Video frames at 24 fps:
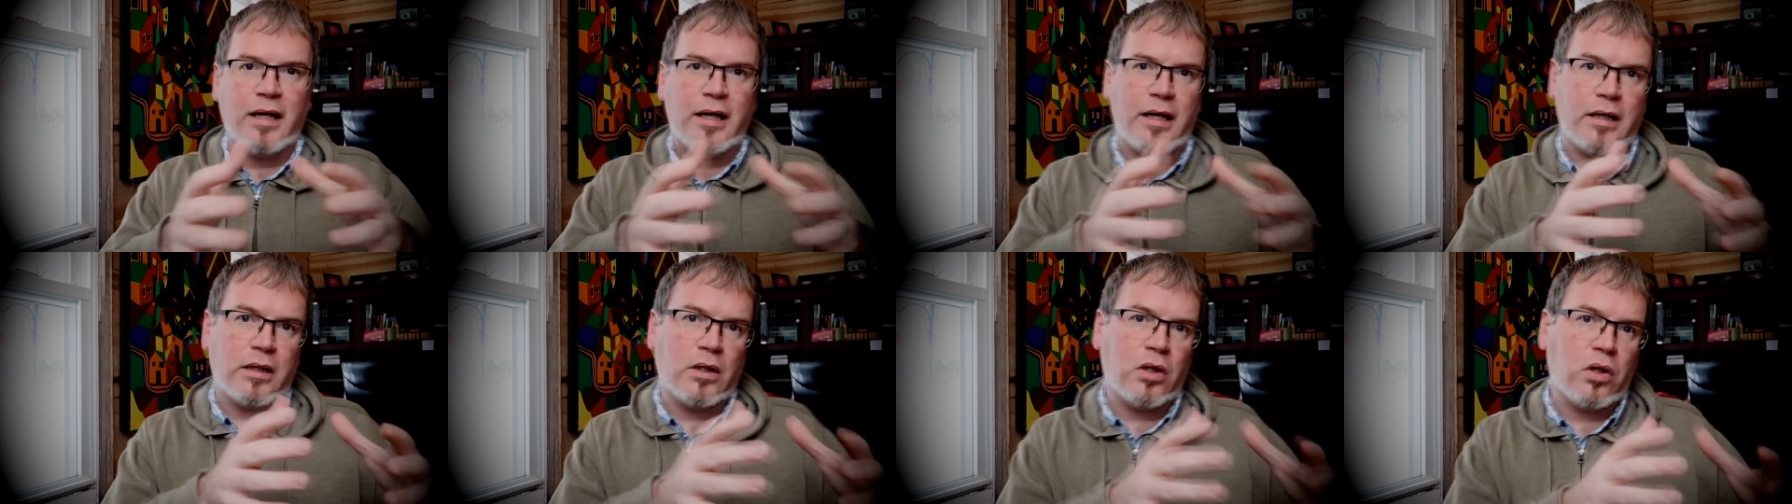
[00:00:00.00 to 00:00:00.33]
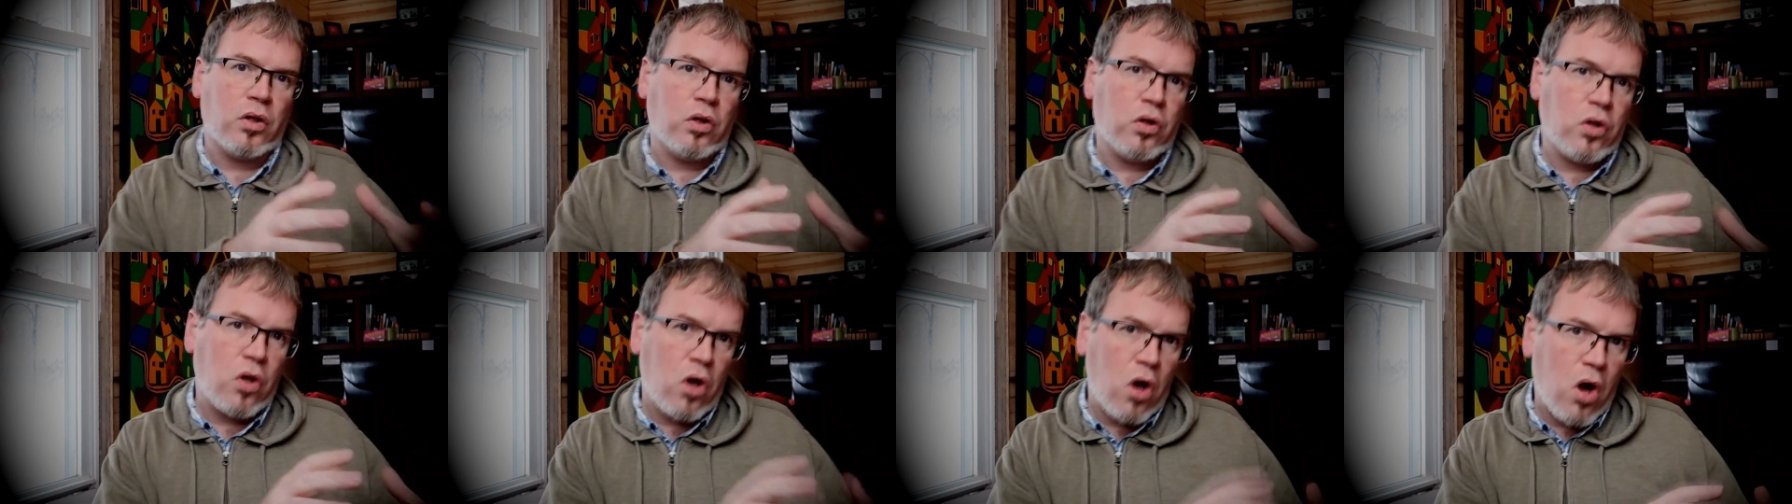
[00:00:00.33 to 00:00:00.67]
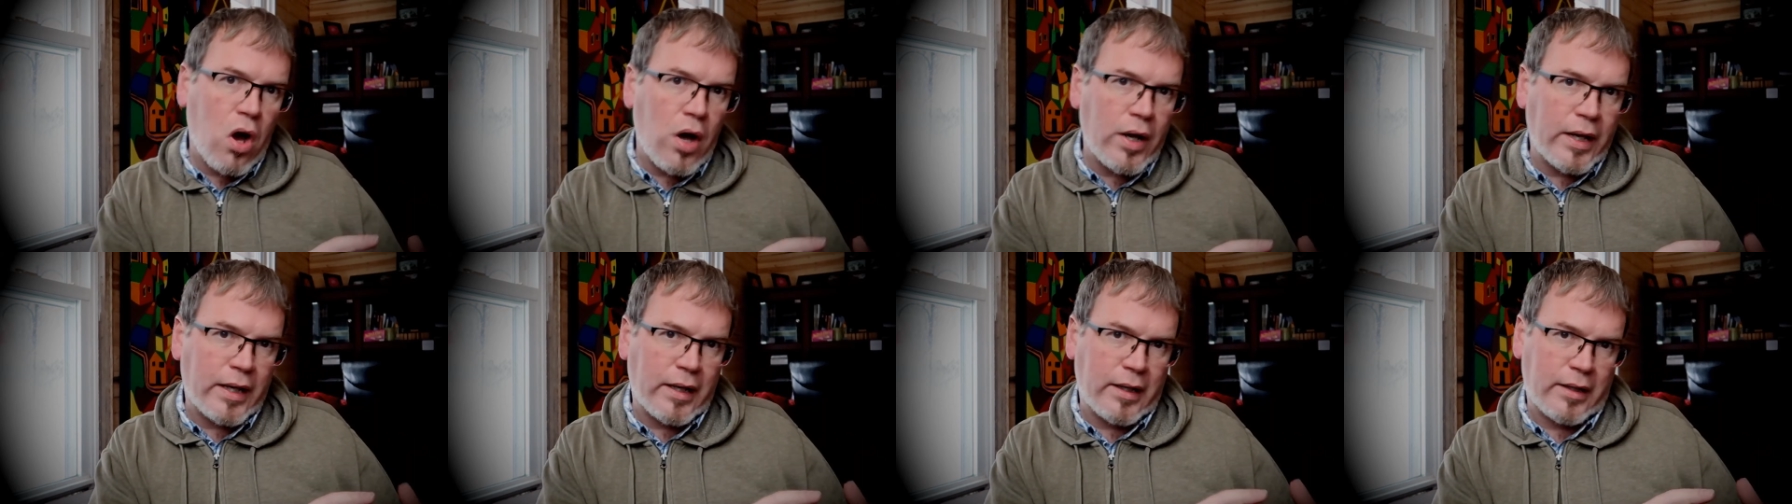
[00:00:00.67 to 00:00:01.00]
and
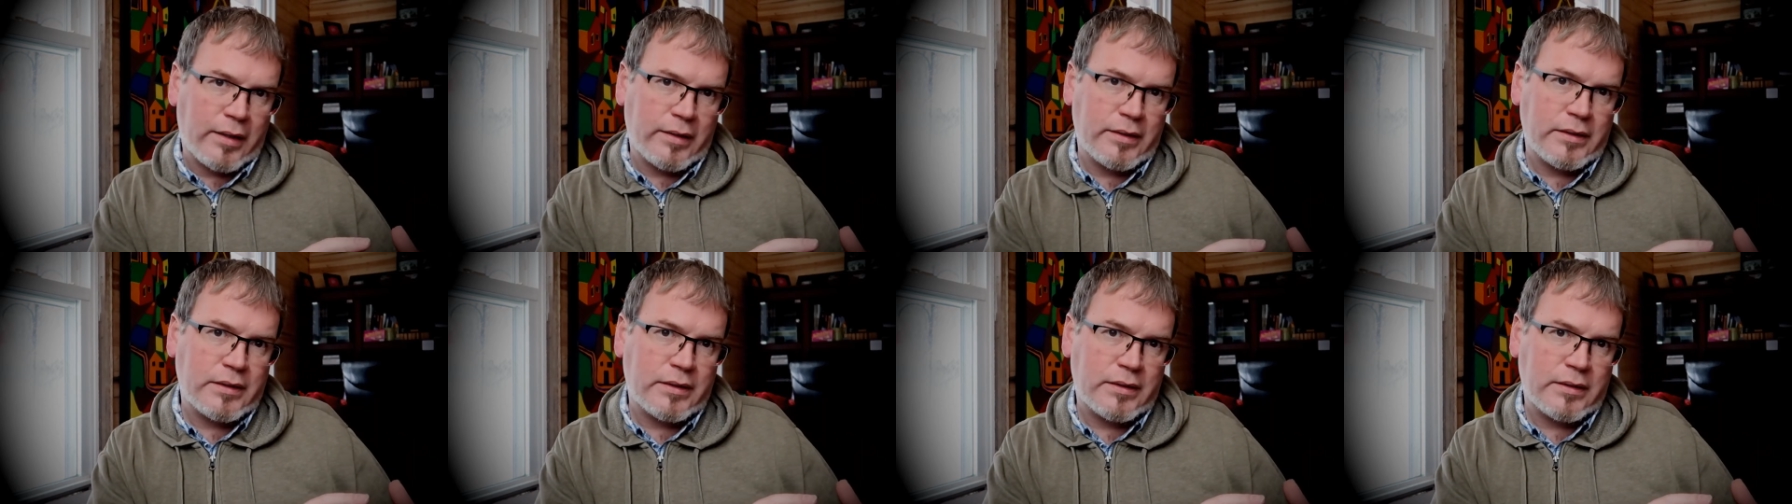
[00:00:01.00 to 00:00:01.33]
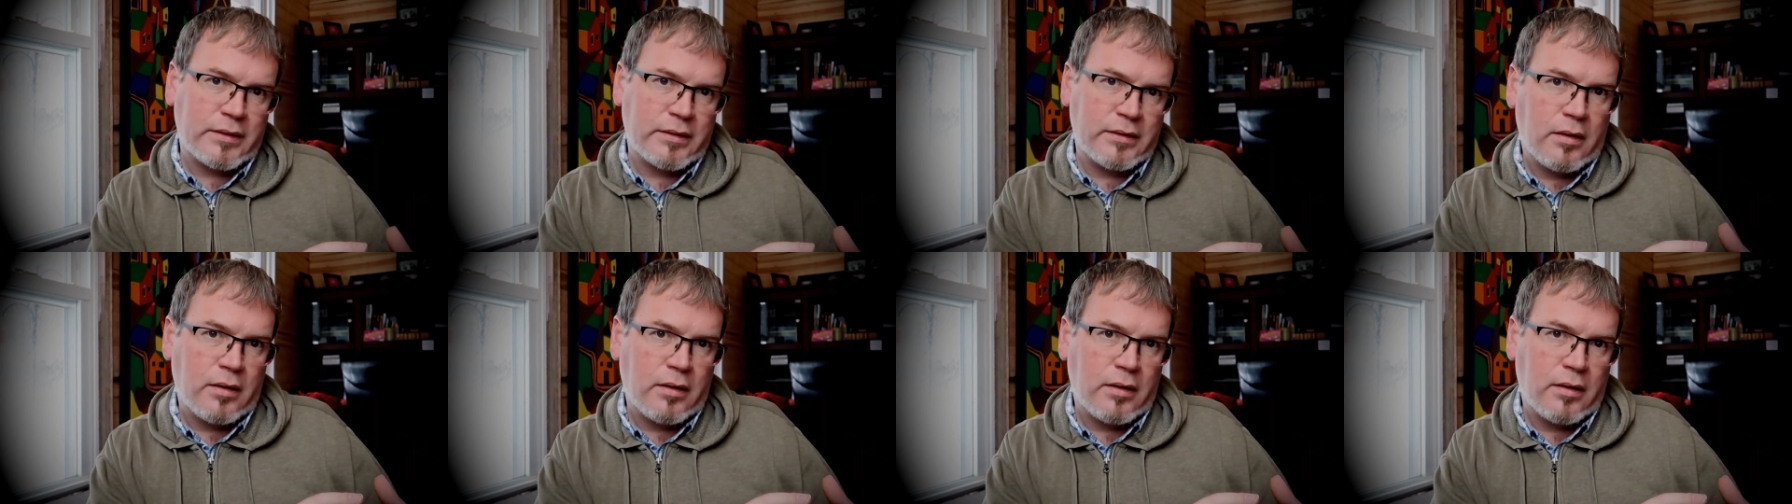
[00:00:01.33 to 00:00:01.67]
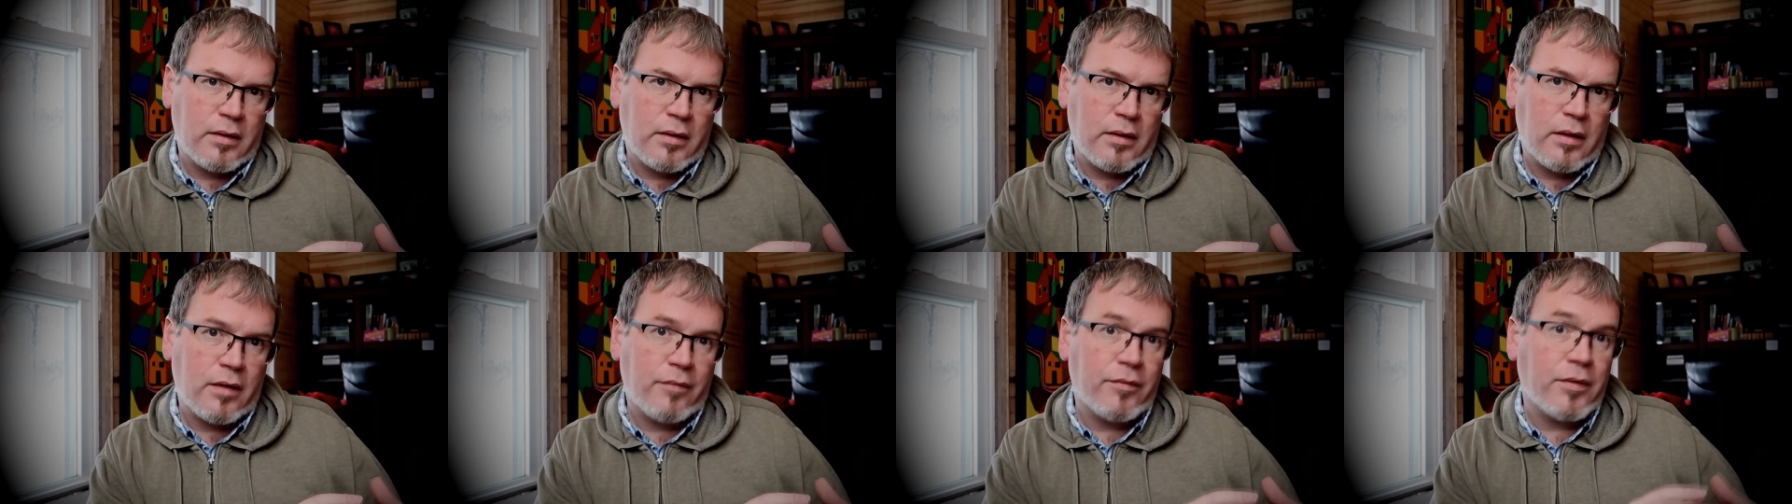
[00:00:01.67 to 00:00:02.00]
longings
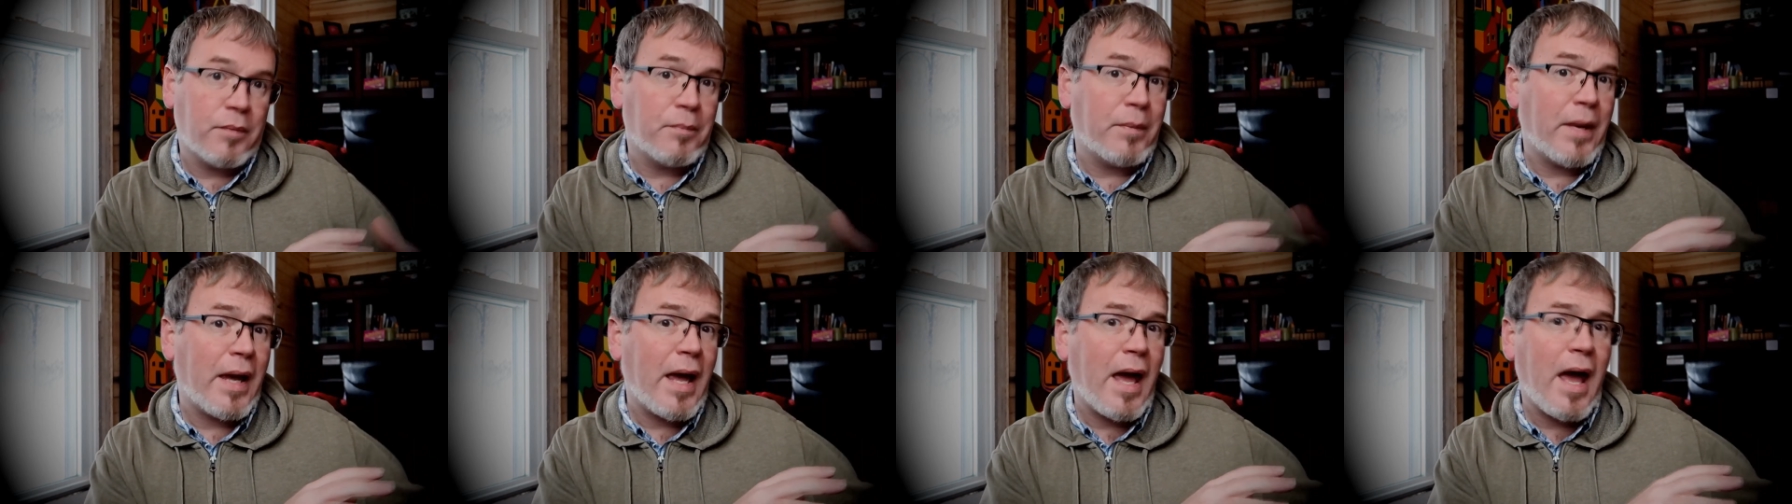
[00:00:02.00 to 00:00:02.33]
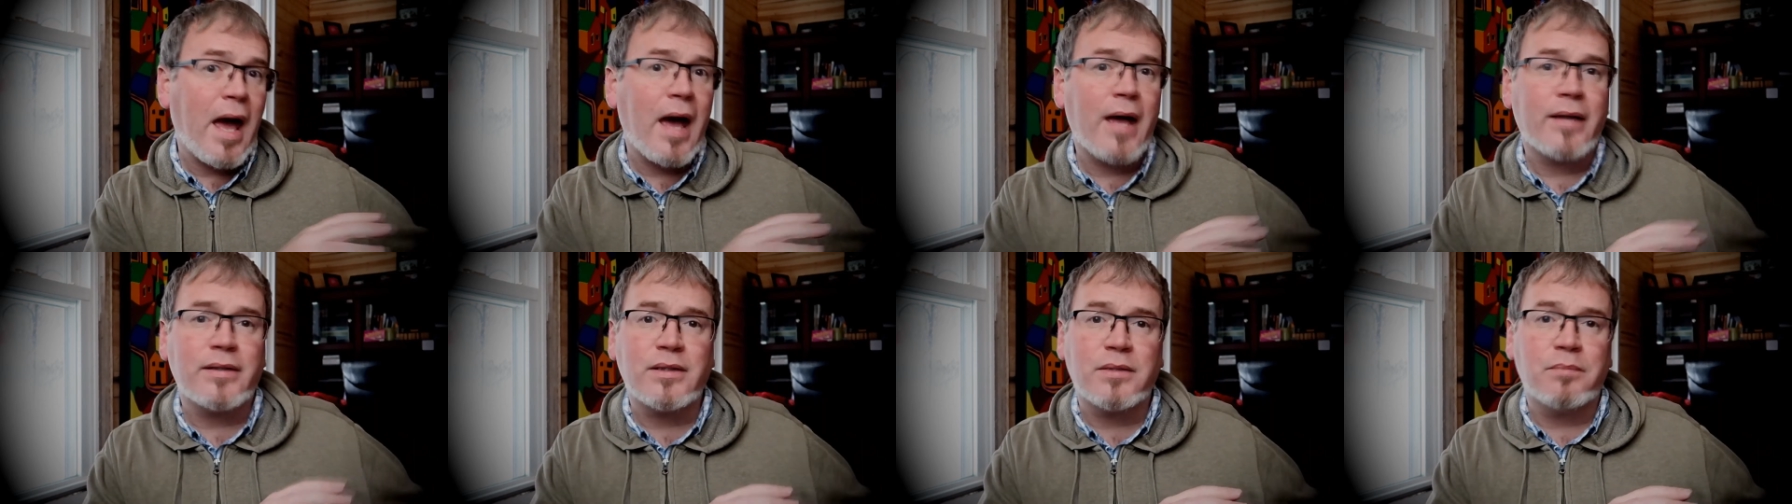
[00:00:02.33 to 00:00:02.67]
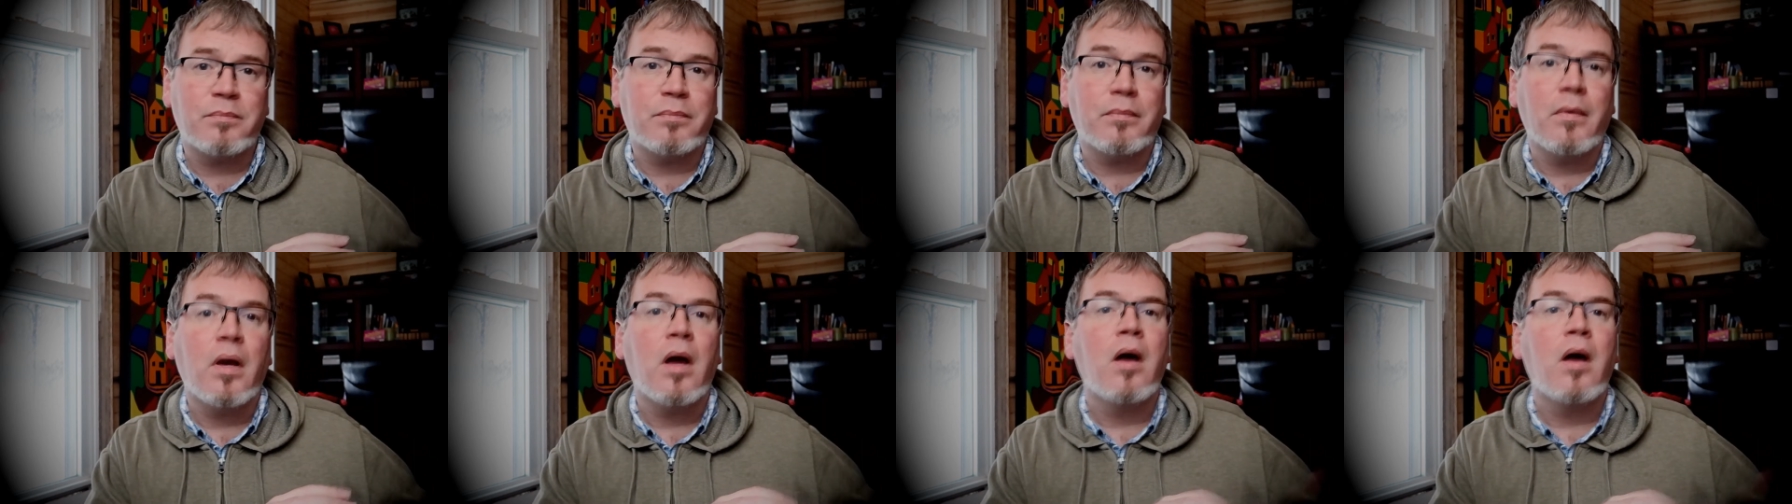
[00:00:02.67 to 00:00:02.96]
of the past,